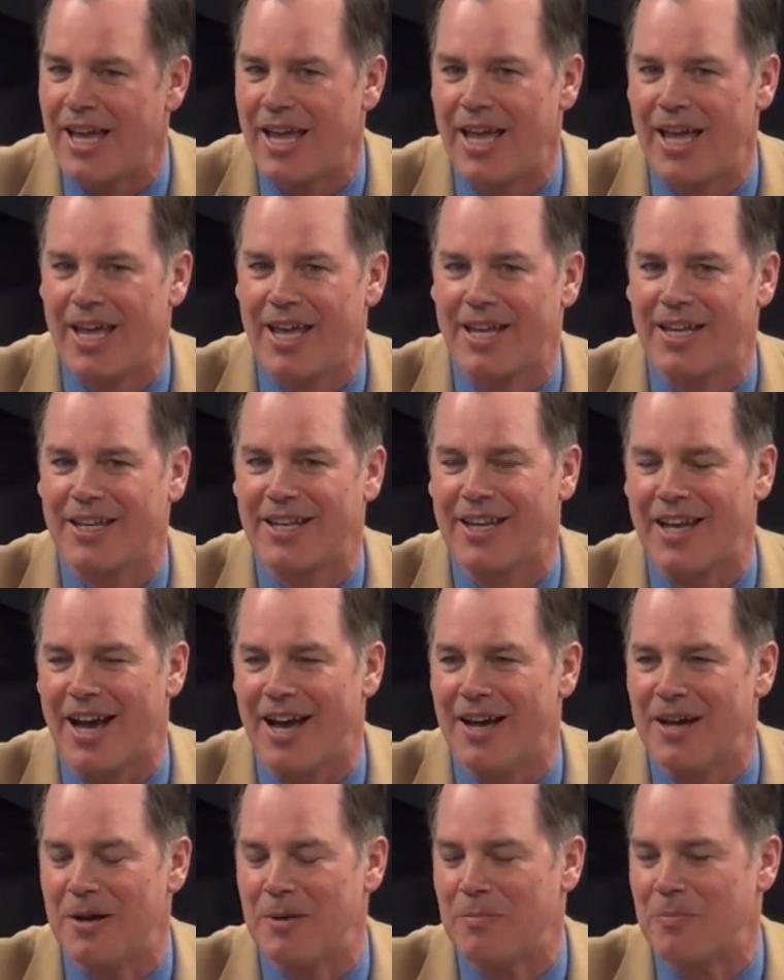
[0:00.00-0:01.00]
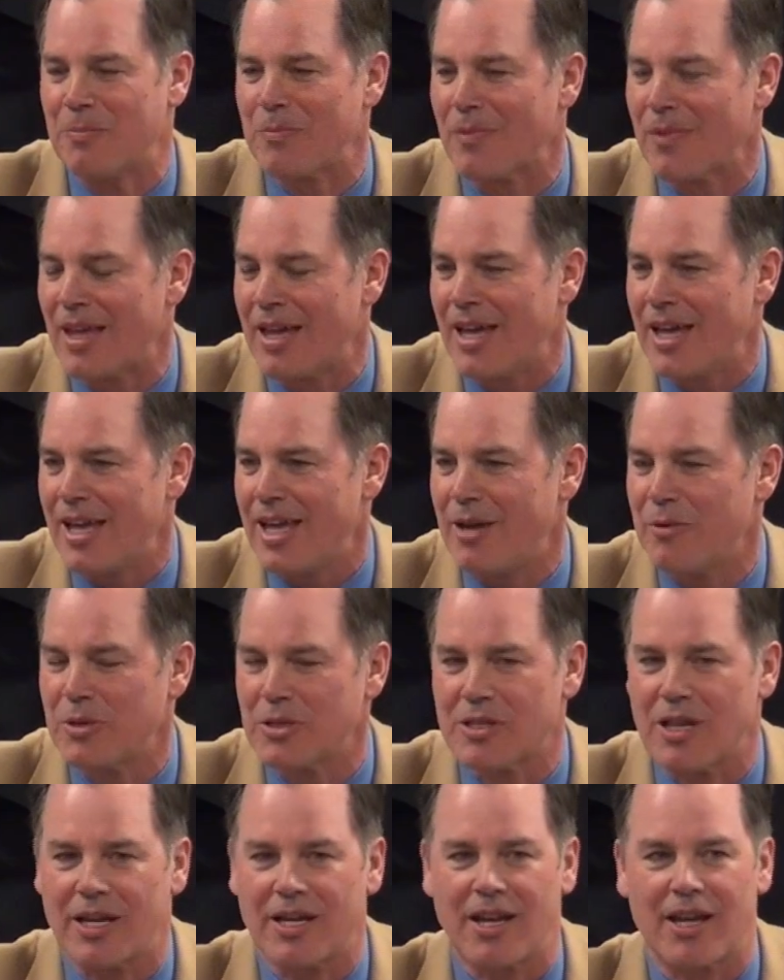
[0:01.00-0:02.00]
And it
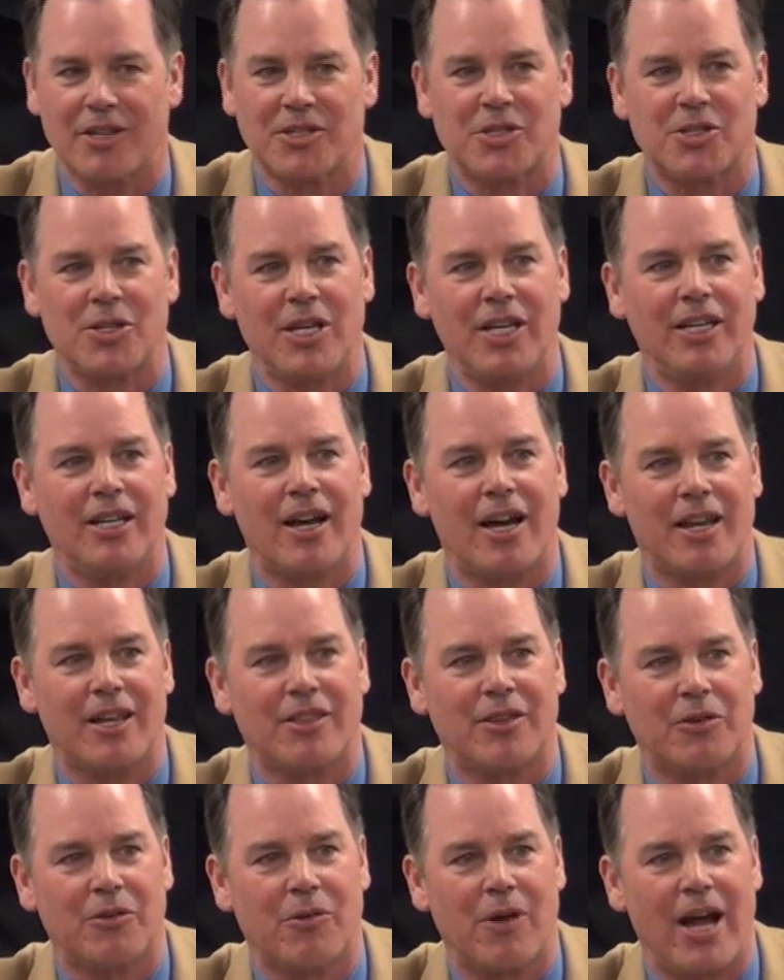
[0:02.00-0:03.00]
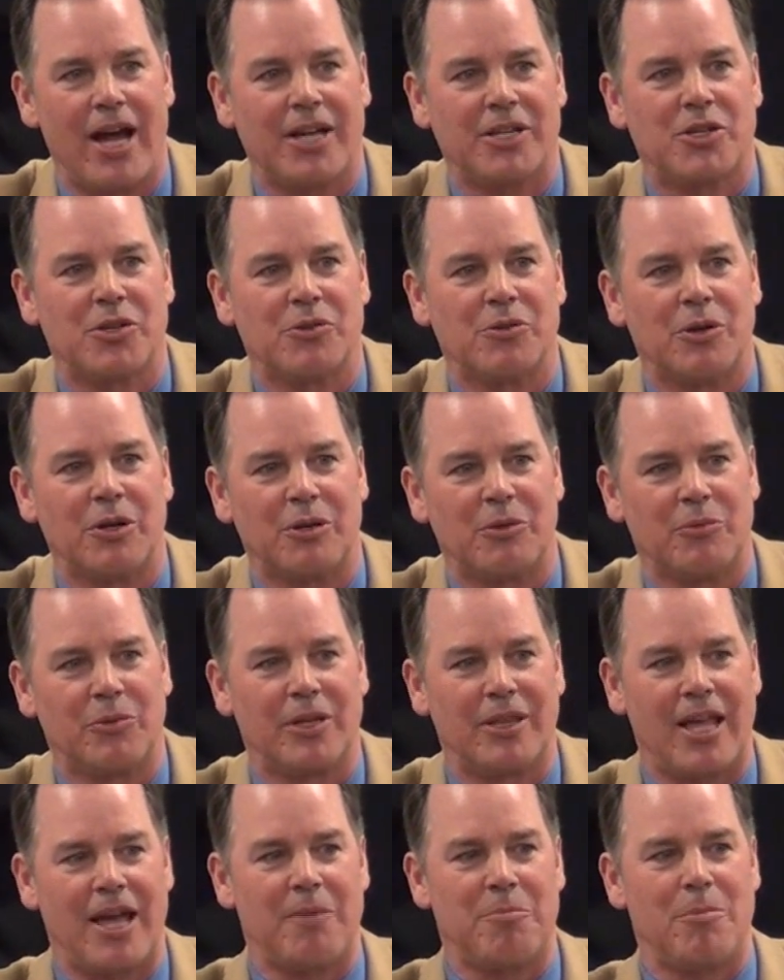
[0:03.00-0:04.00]
was like a scene out of The Graduate
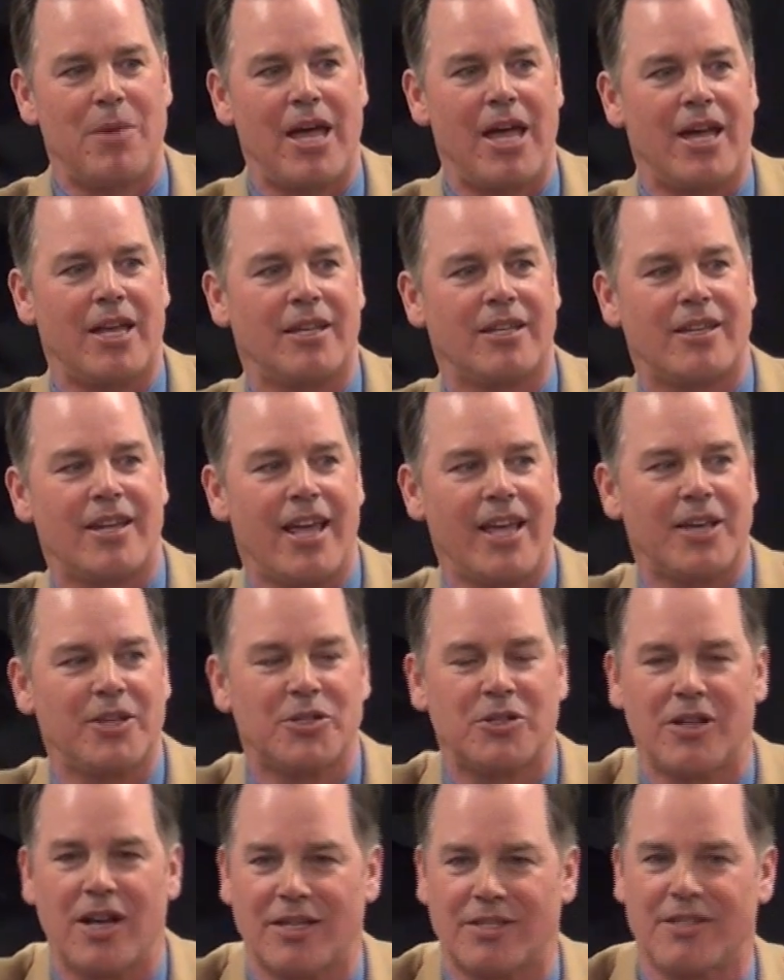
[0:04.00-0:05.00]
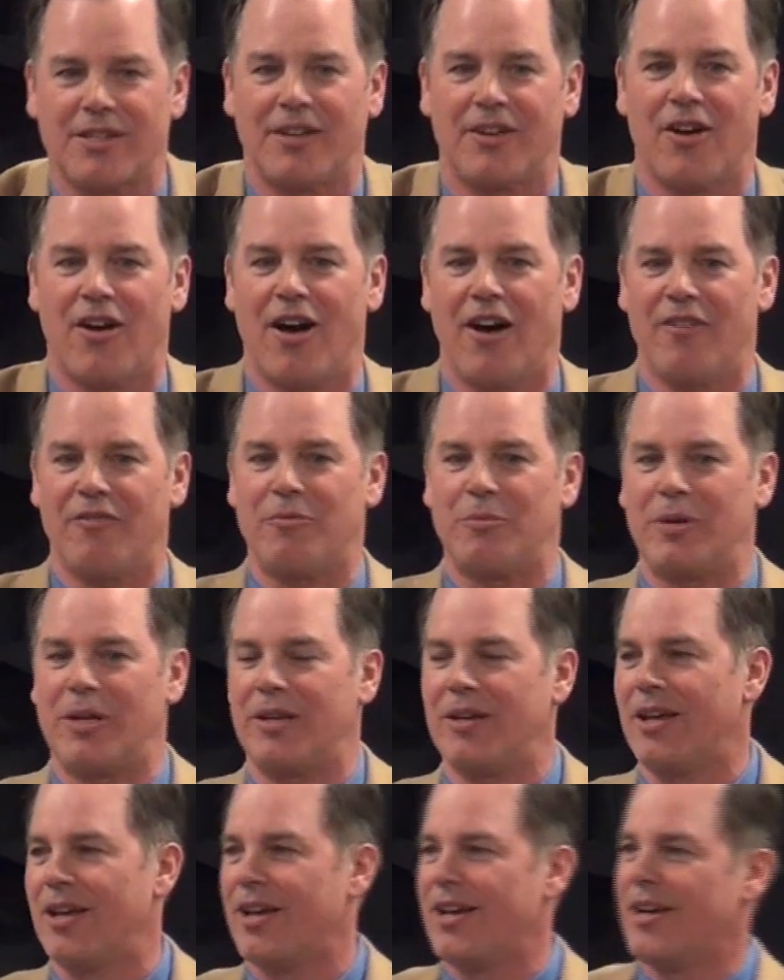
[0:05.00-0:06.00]
when that man takes Dustin
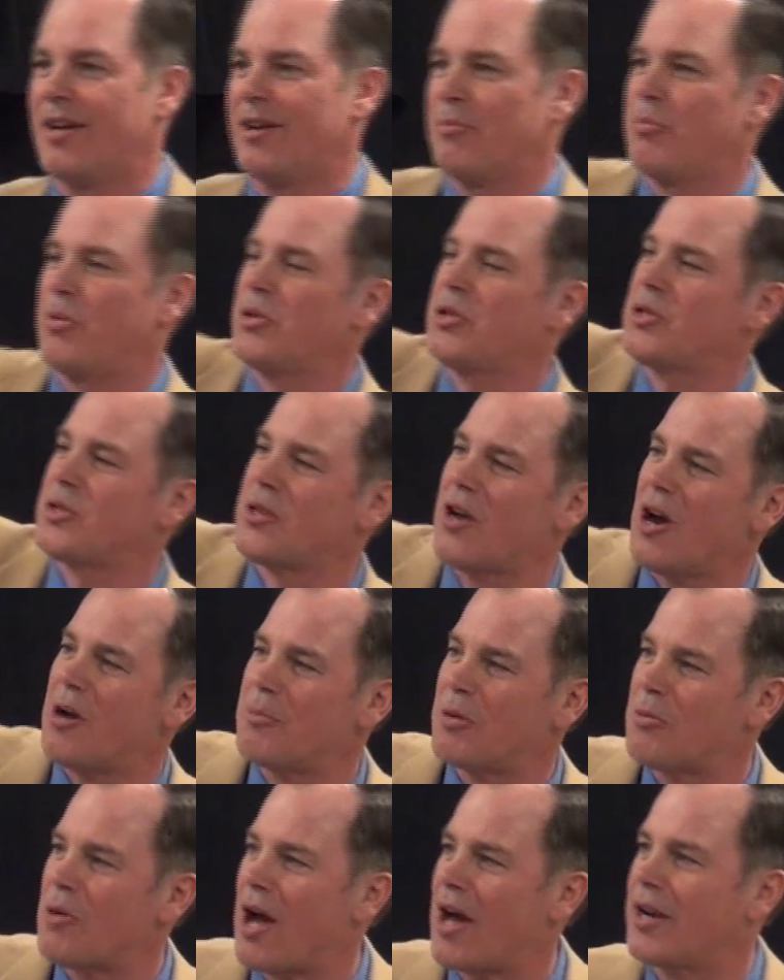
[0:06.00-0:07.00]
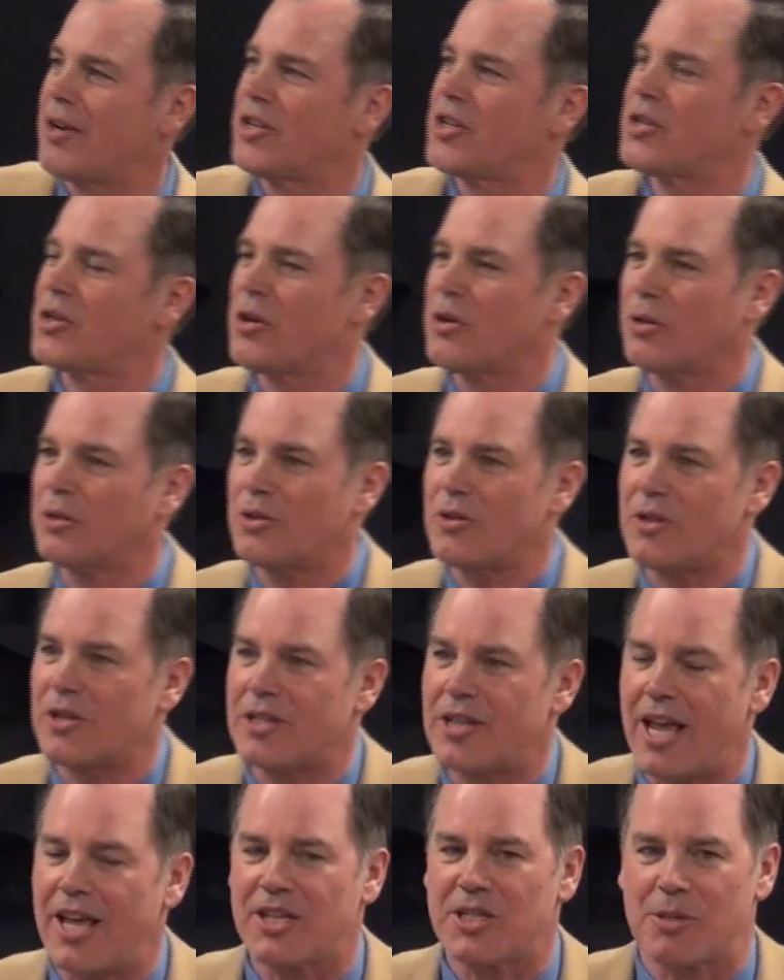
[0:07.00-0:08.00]
Hoffman, puts his arm around his shoulder
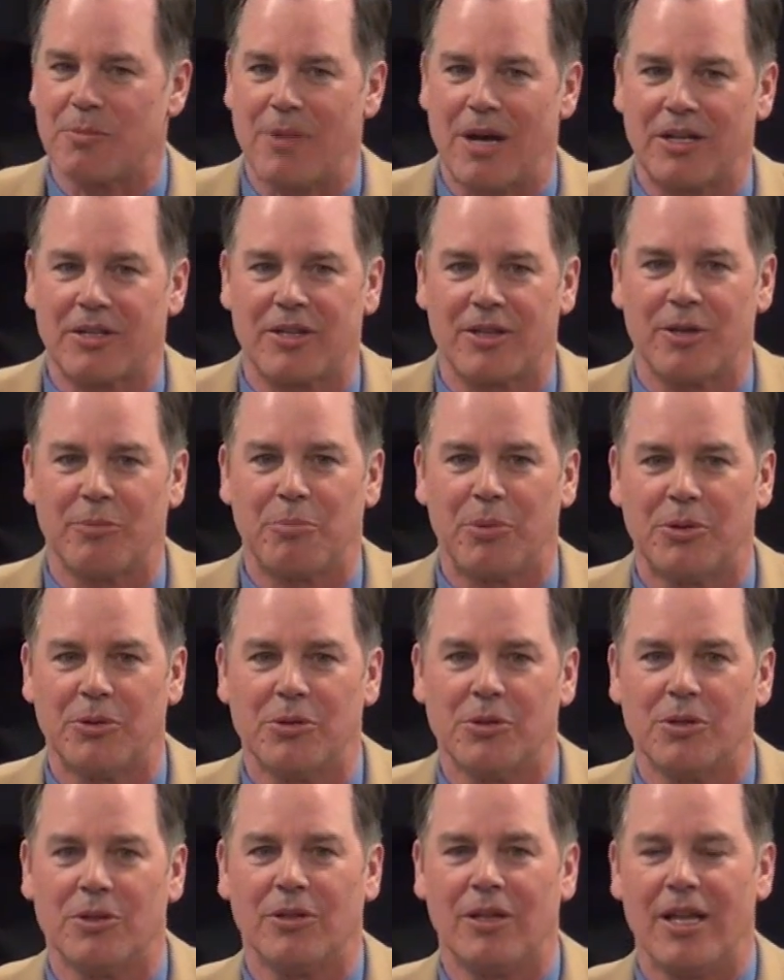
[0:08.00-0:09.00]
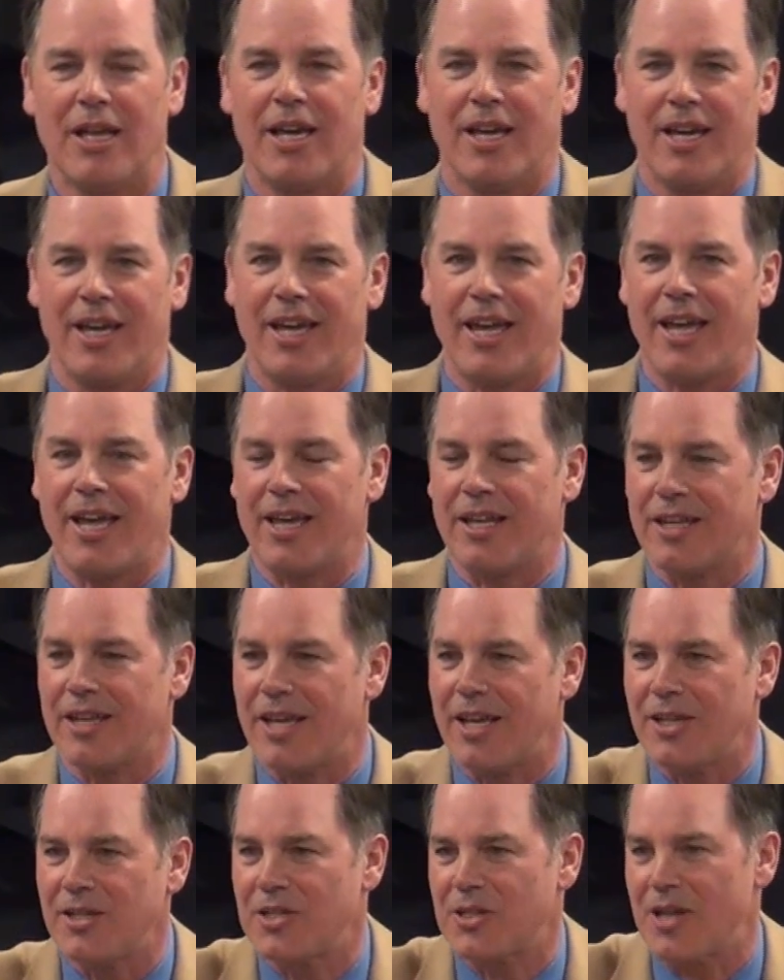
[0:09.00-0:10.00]
and takes him out to the pool, and
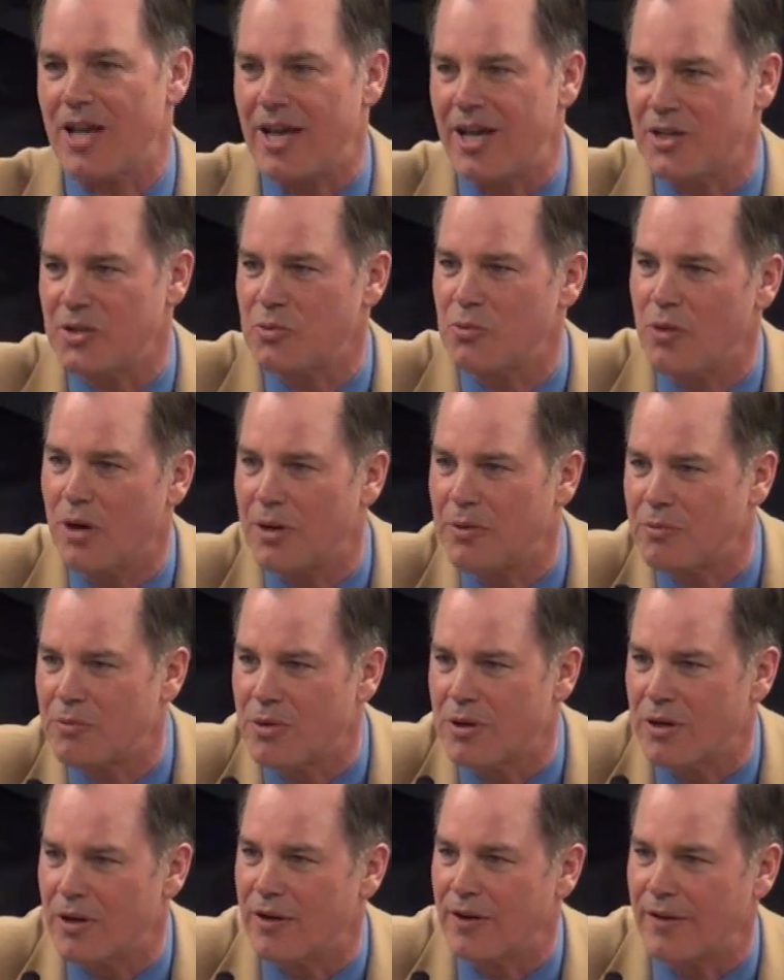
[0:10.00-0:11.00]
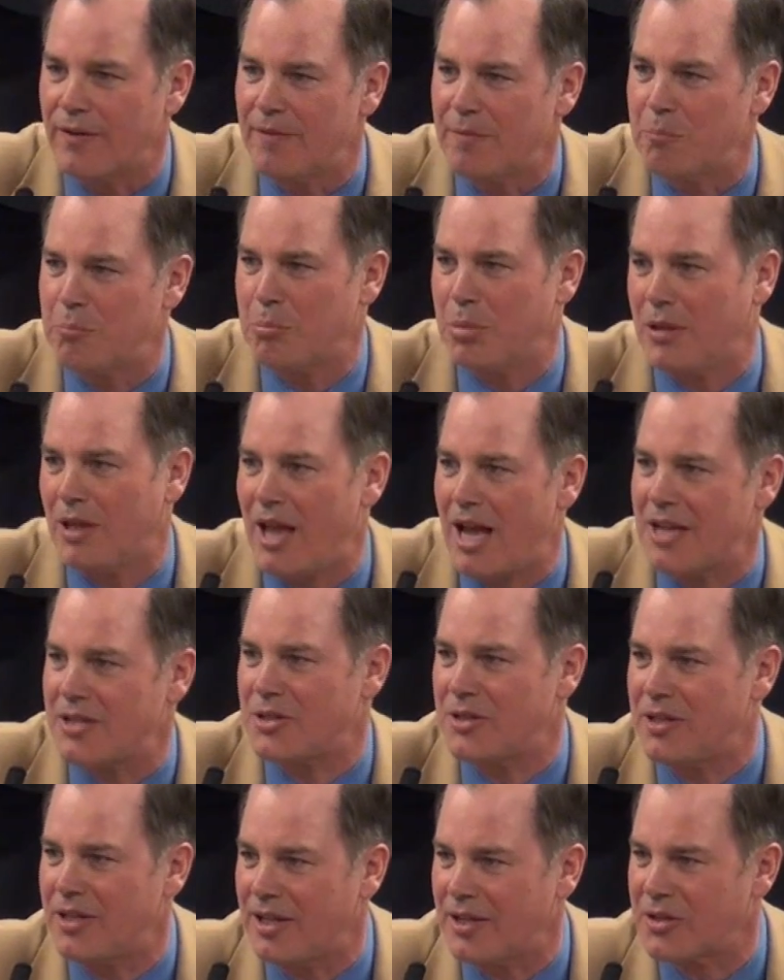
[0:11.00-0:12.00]
he says one word,
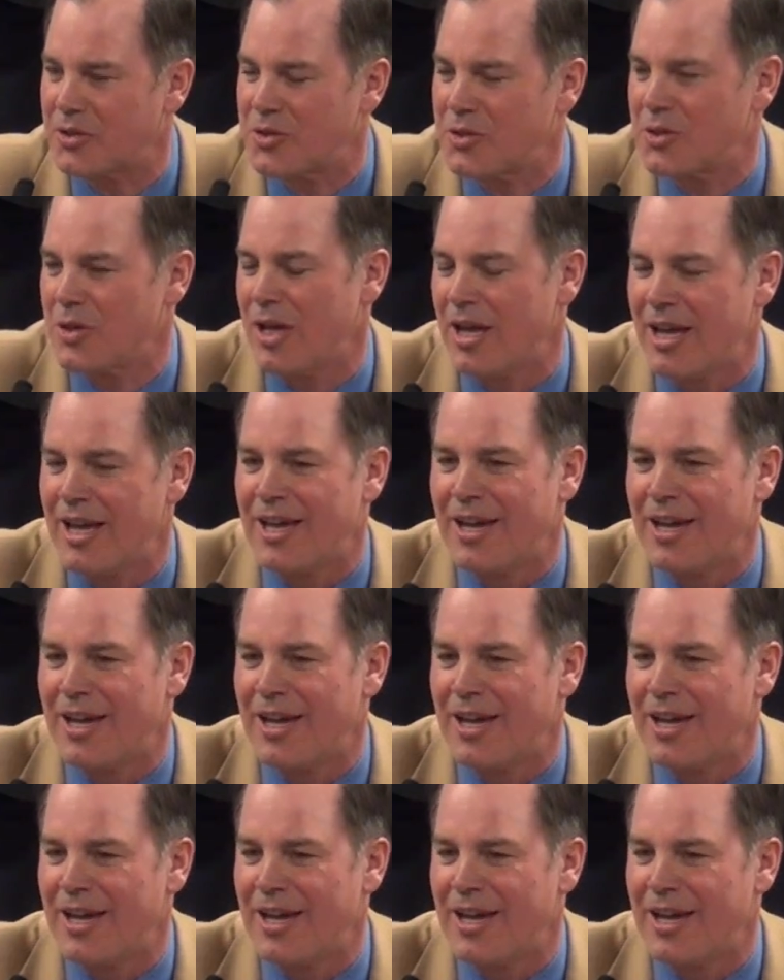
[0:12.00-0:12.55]
plastics.